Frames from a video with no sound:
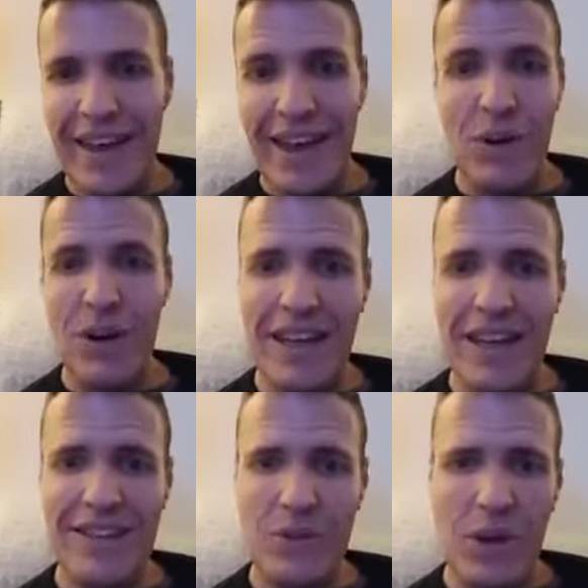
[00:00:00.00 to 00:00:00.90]
I got hooked
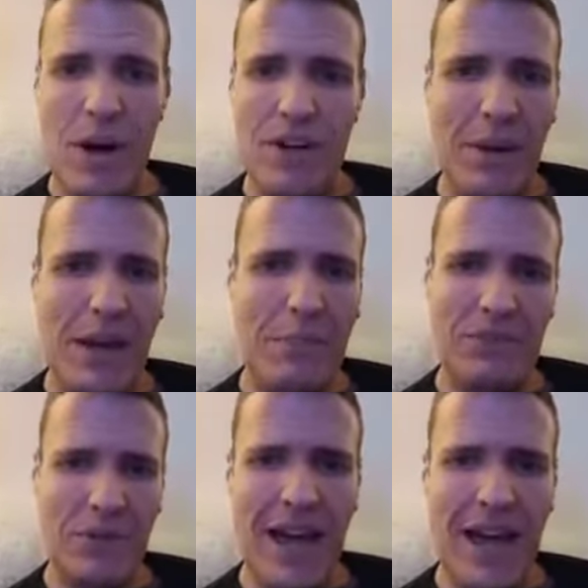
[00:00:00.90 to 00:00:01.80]
on it, so I watched my
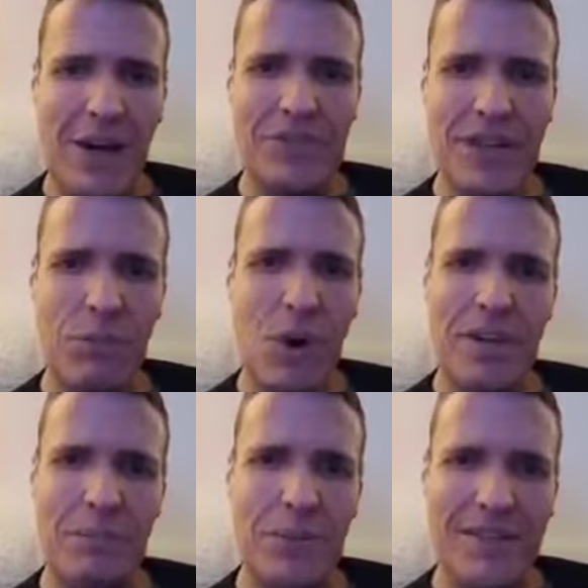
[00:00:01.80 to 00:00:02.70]
episode of House, and I'd
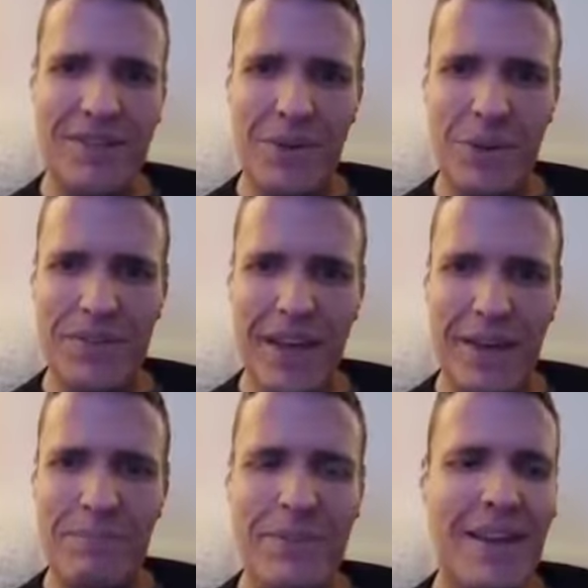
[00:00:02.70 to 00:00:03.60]
walk in place the whole
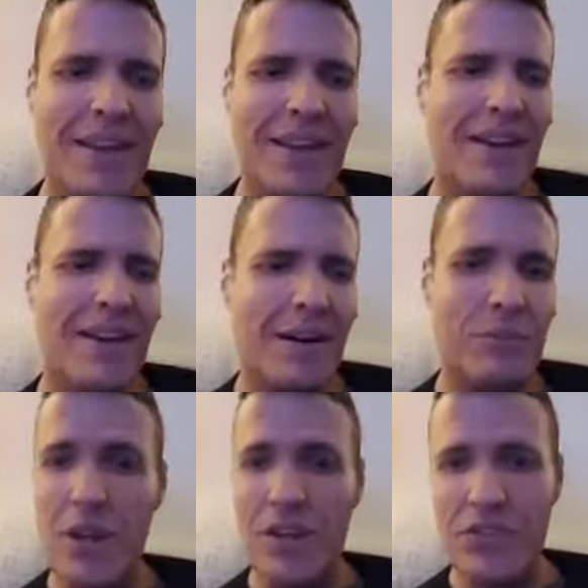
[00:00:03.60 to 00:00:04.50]
time.
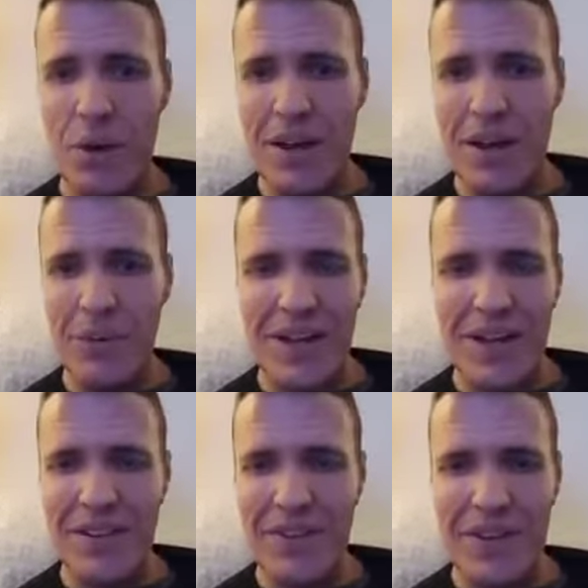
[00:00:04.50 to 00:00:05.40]
It's a great show, by the way.
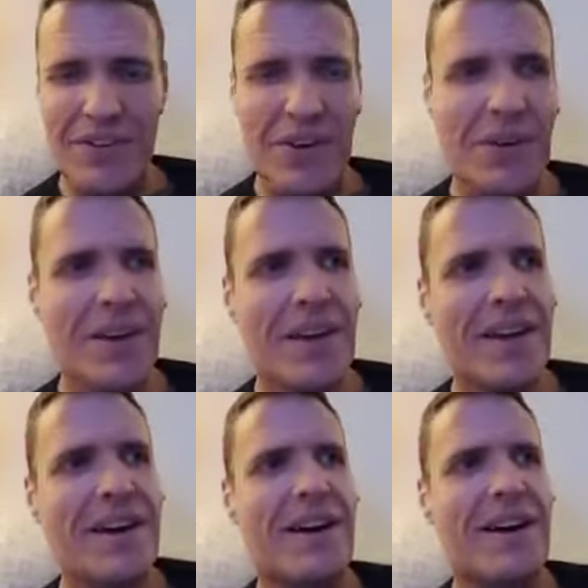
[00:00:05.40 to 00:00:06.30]
I love that show.
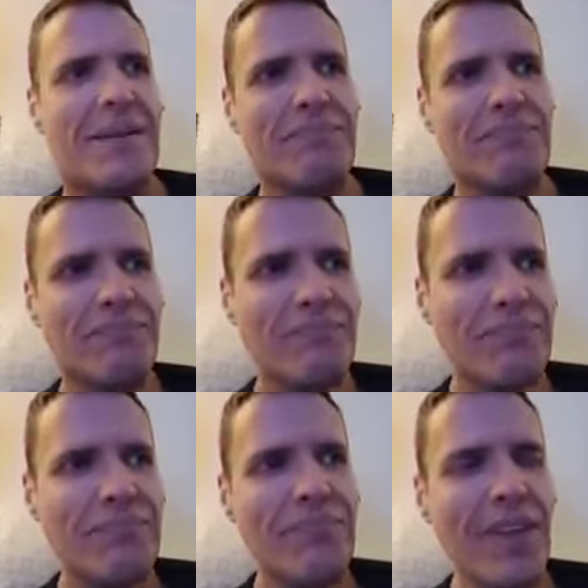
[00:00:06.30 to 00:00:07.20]
Yeah,
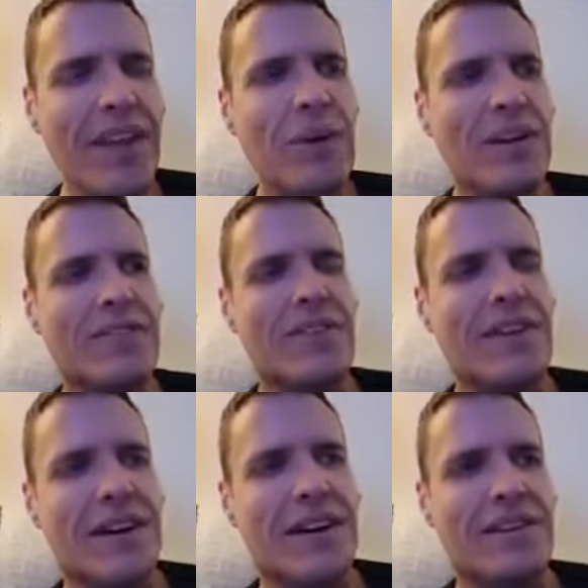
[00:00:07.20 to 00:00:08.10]

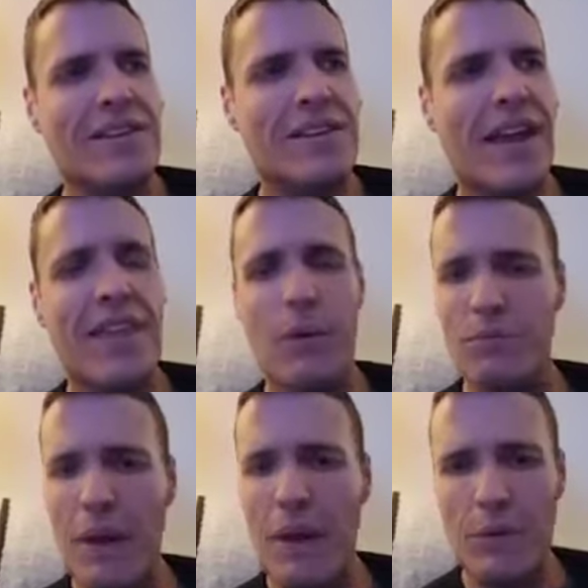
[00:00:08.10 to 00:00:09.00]

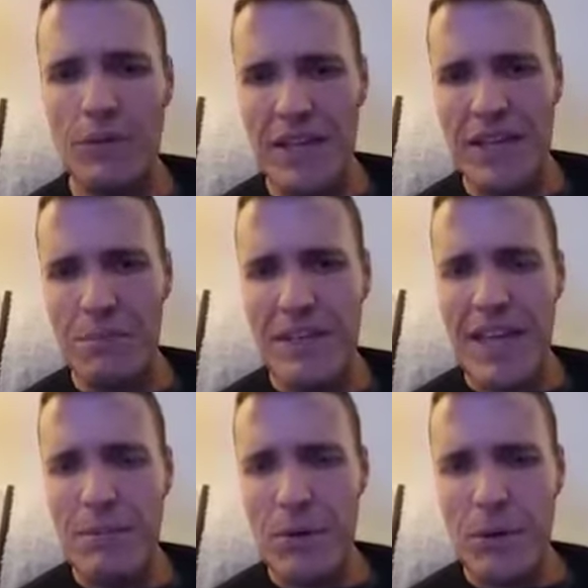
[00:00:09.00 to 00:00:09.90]
that was my routine. It
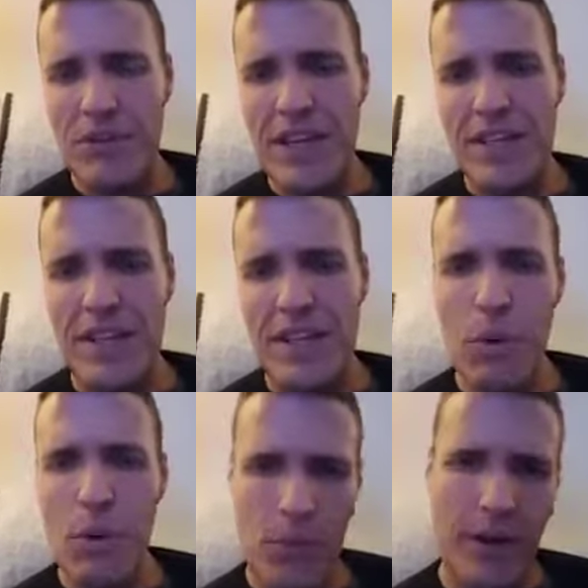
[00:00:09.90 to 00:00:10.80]
became a routine. And at
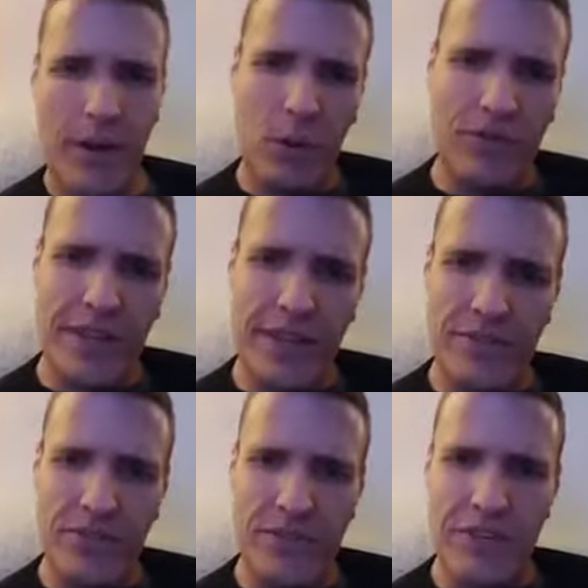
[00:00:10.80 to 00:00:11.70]
one point, it wasn't
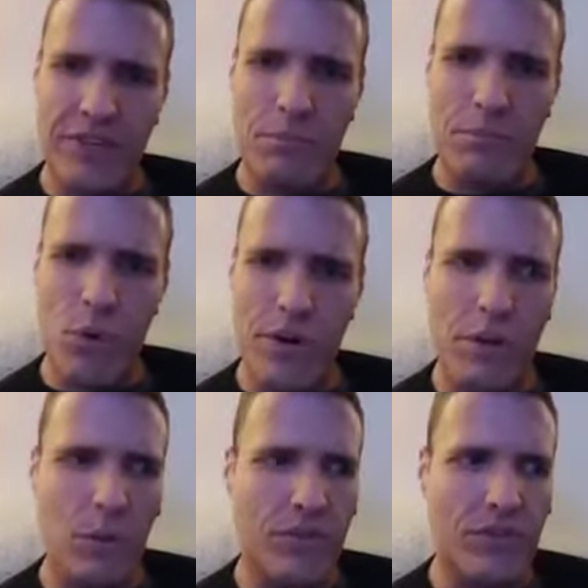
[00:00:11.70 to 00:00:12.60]
exercise anymore.
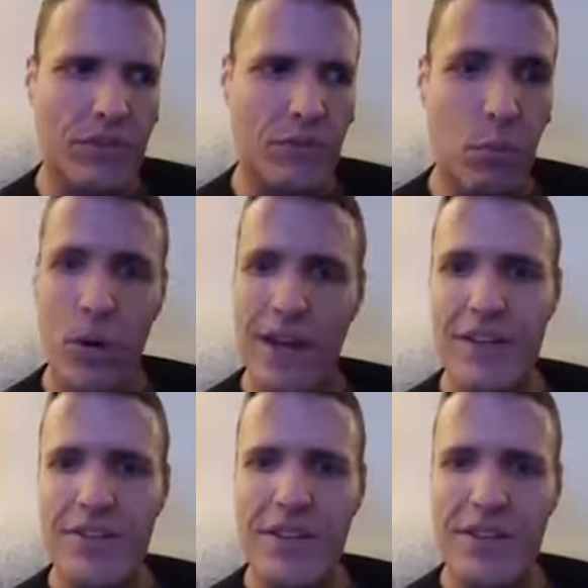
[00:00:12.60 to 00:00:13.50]
It was just what
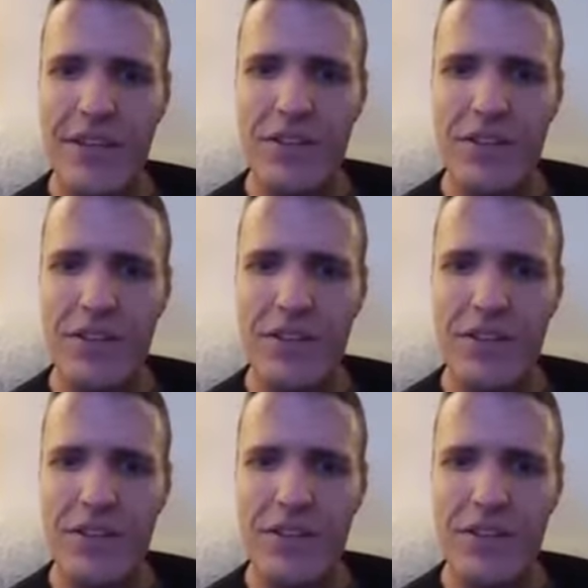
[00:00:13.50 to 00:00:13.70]
I did.